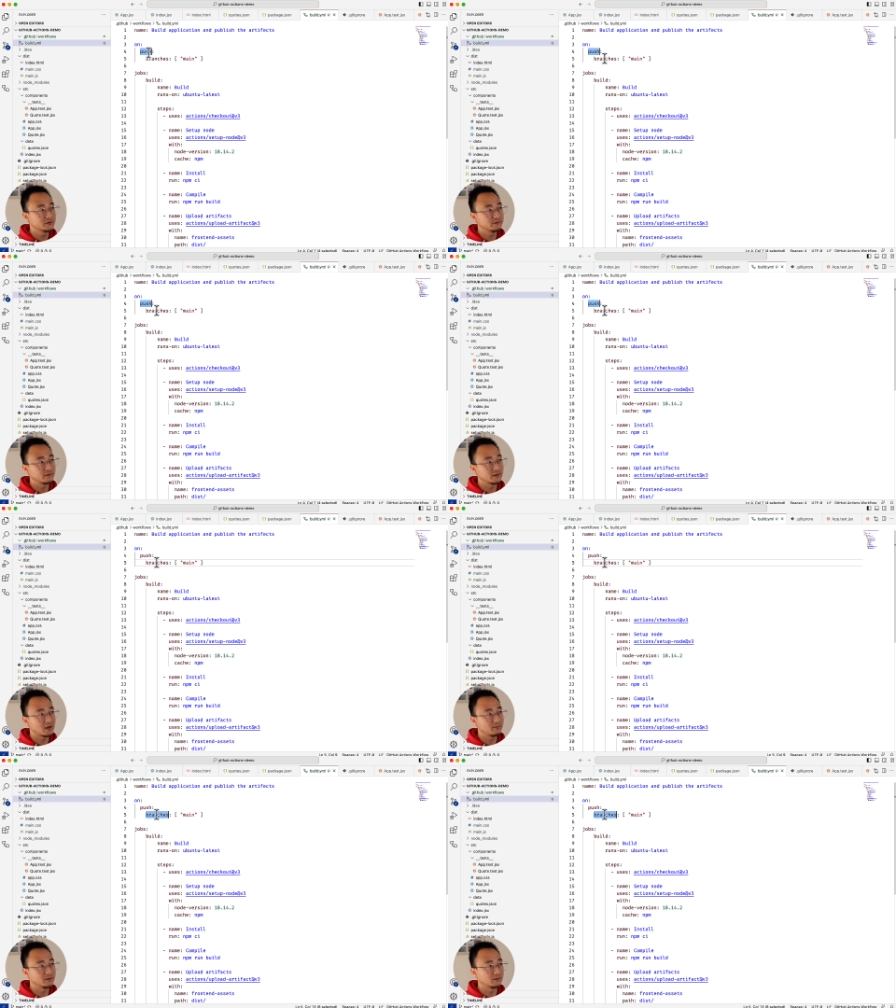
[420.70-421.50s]
event
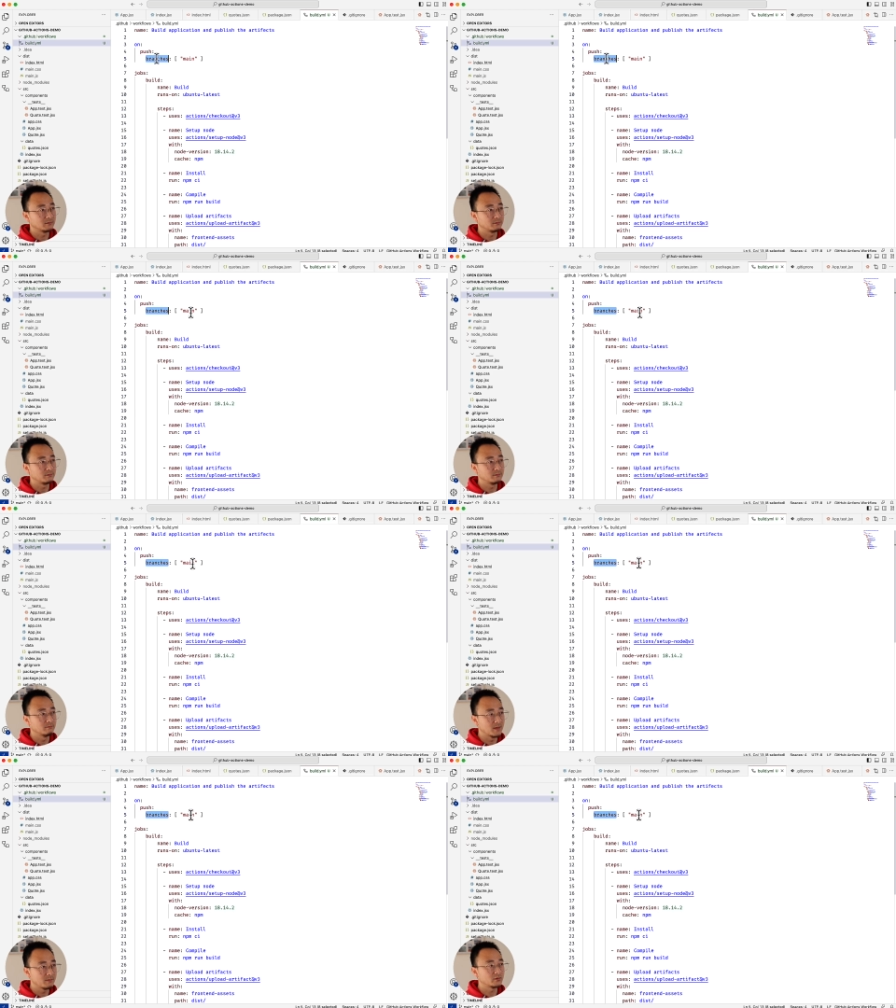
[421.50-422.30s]
happens on
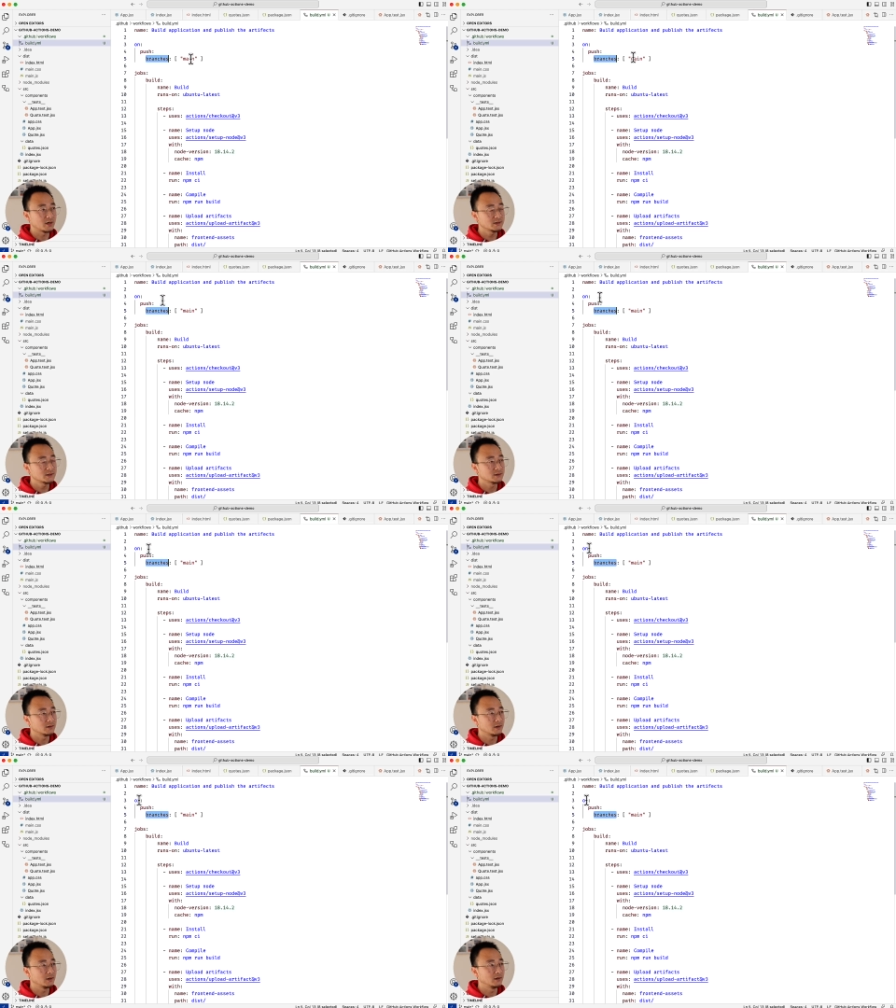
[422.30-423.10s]
main branch,
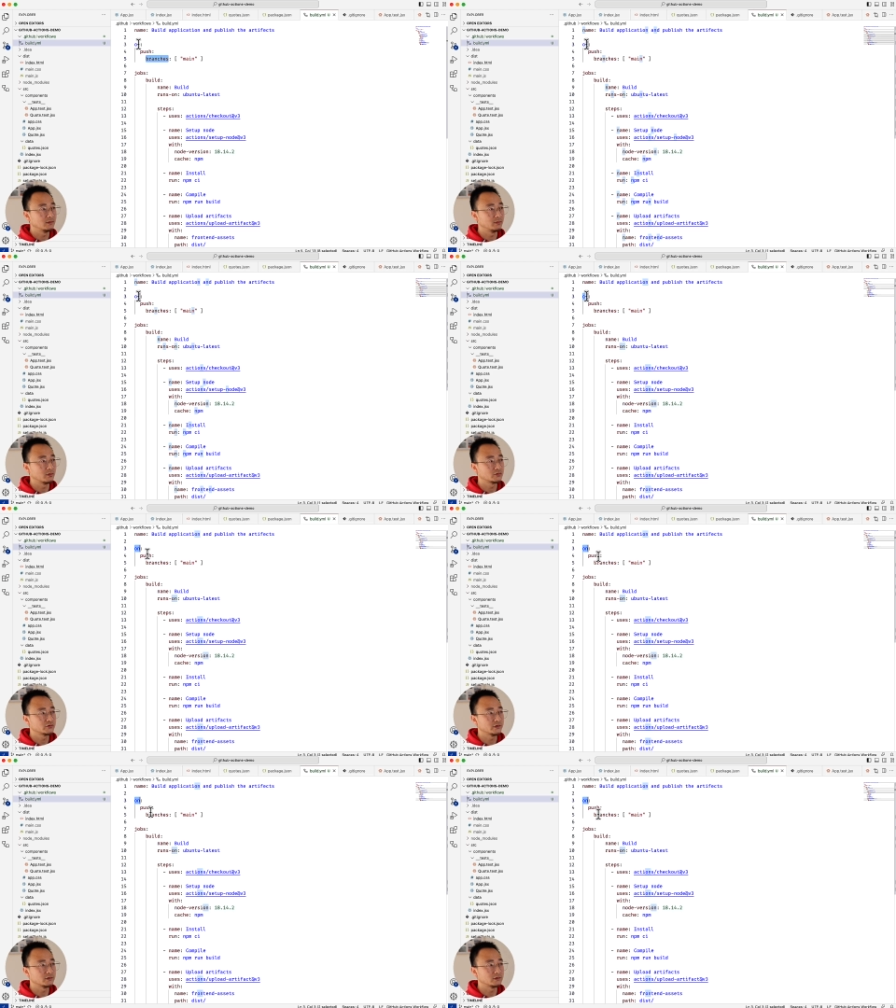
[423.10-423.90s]
it will
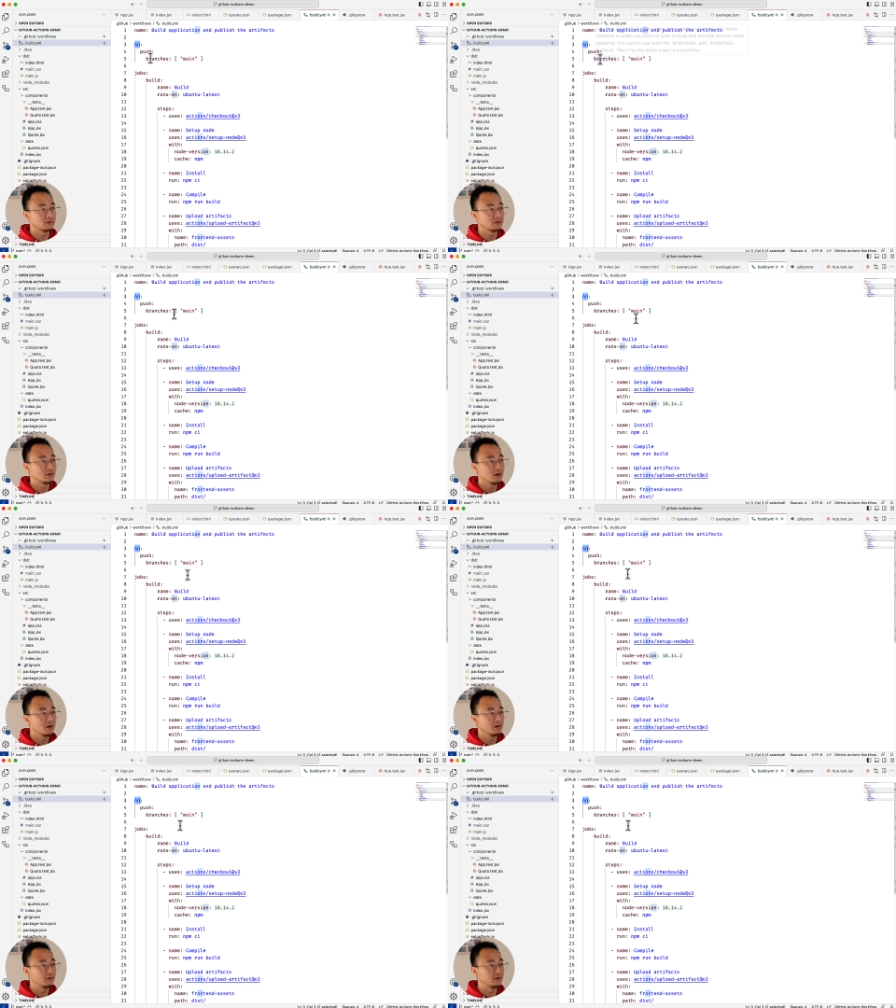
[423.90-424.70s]
trigger
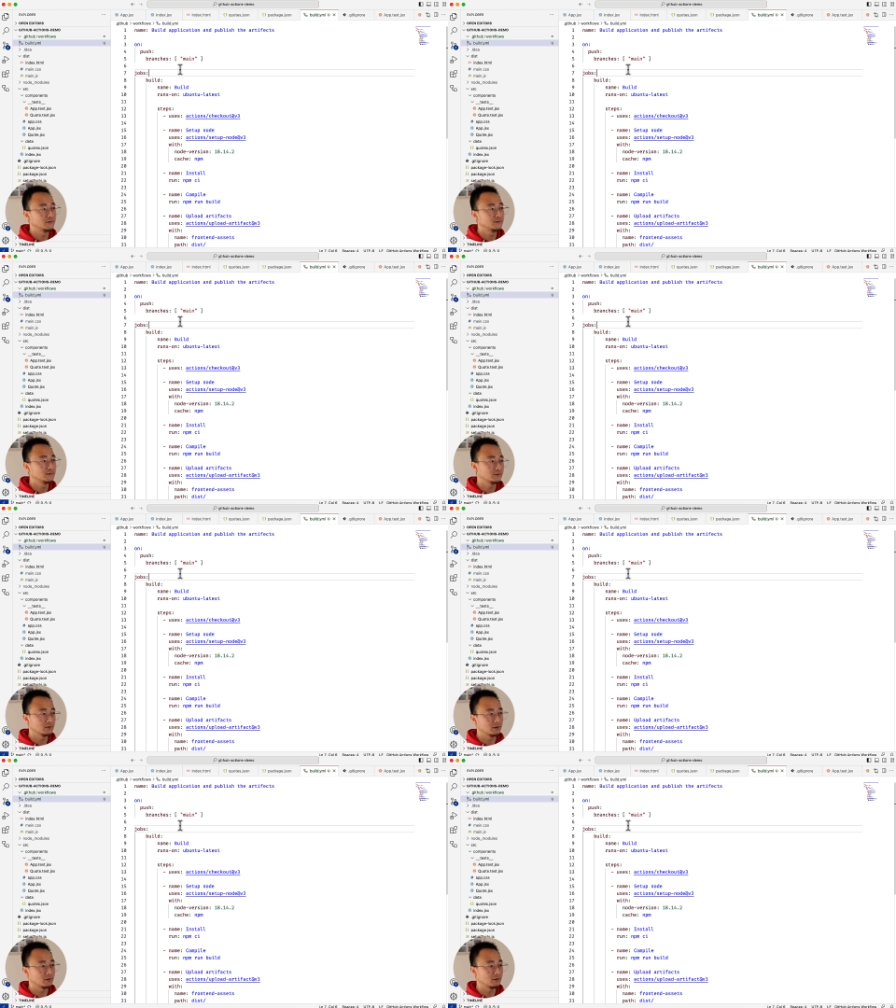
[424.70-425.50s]
these
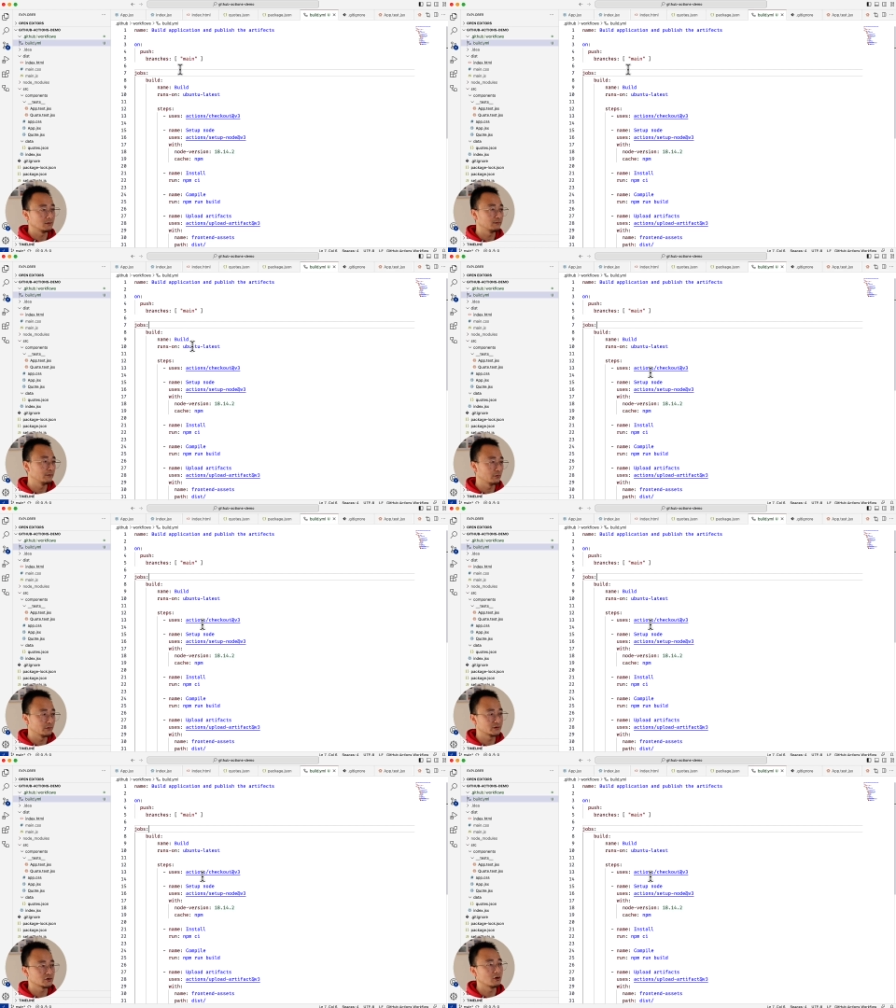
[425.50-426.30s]
uh,
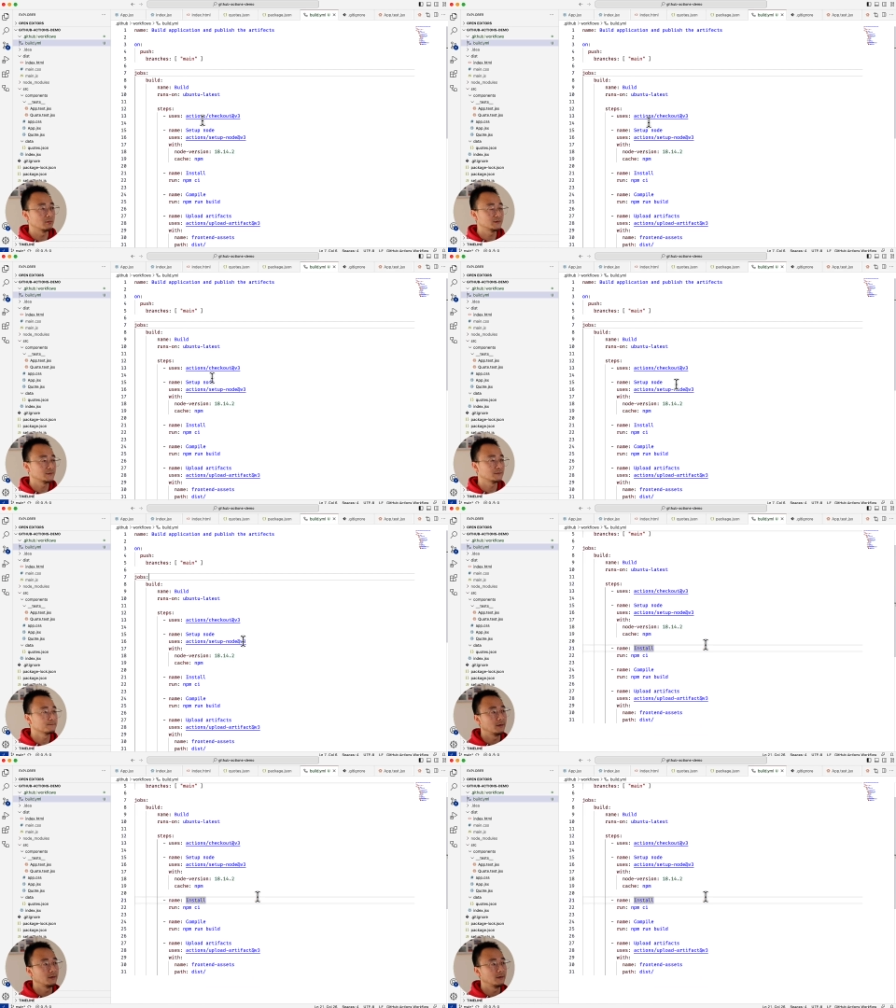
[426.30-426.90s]
following jobs.